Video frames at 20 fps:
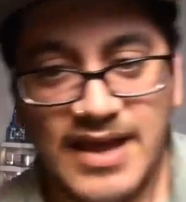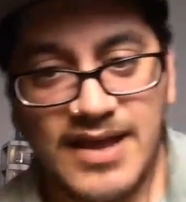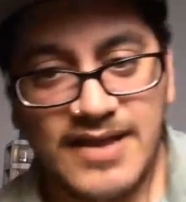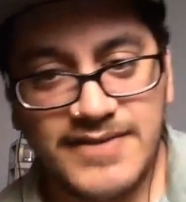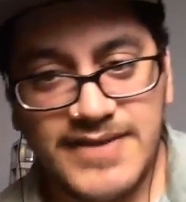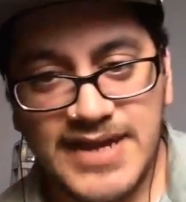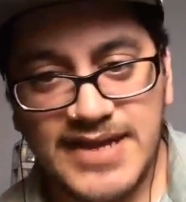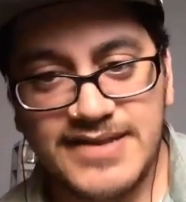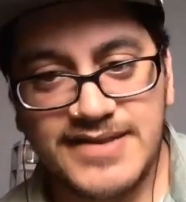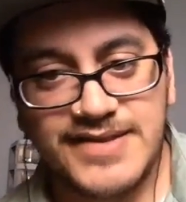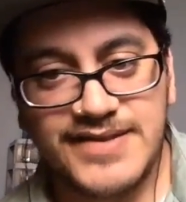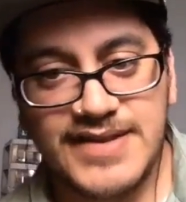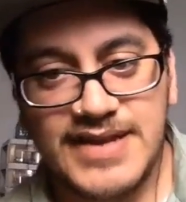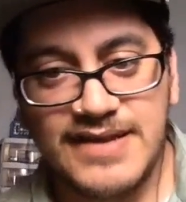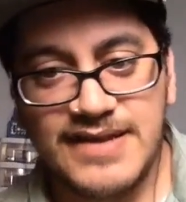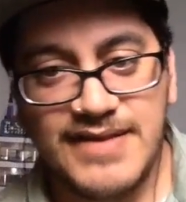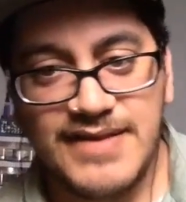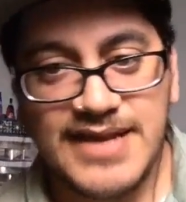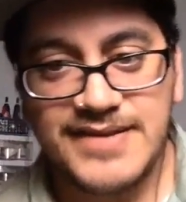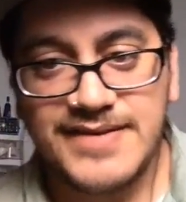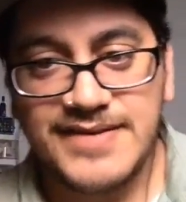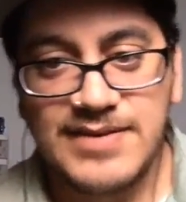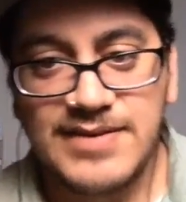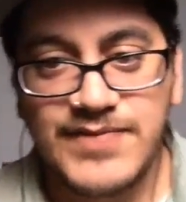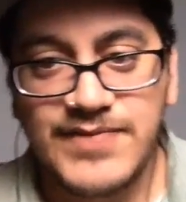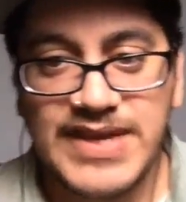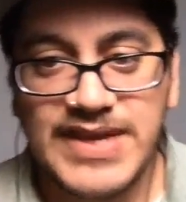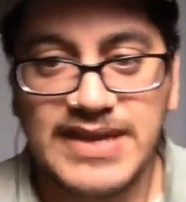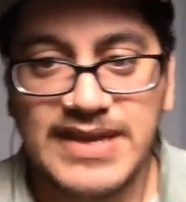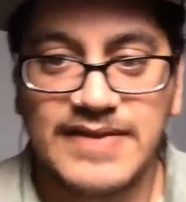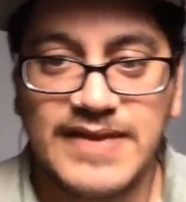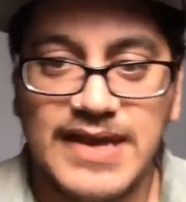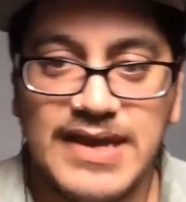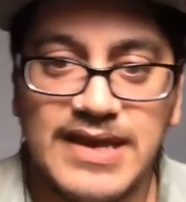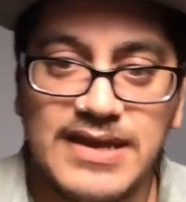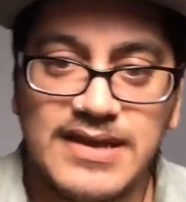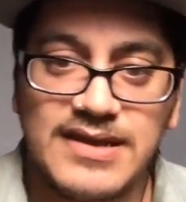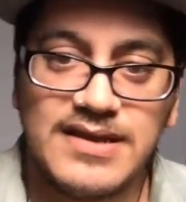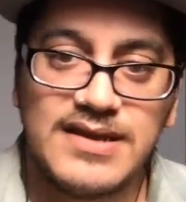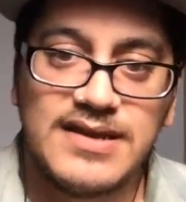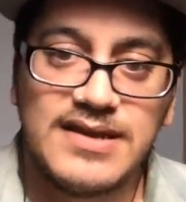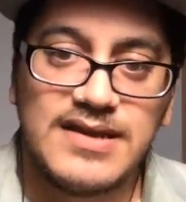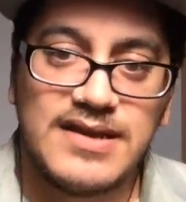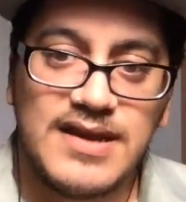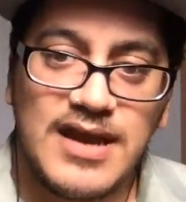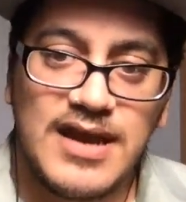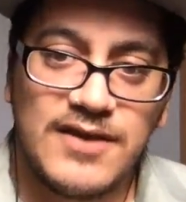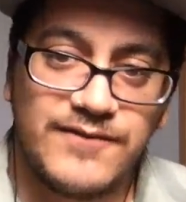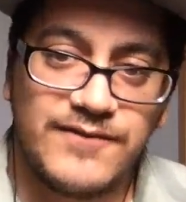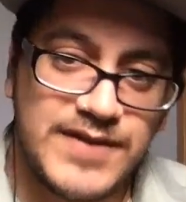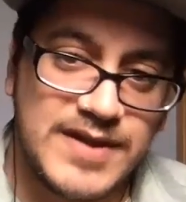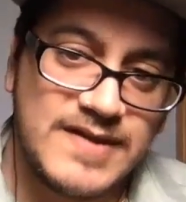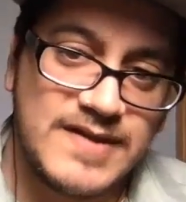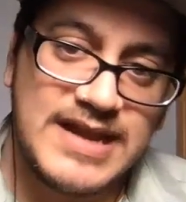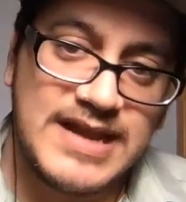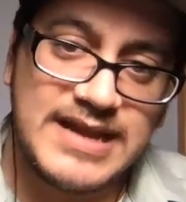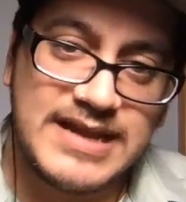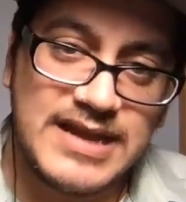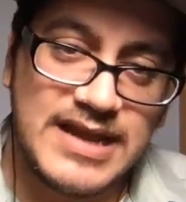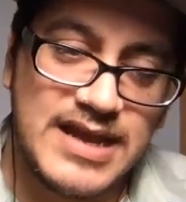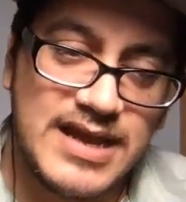That's something that I feel like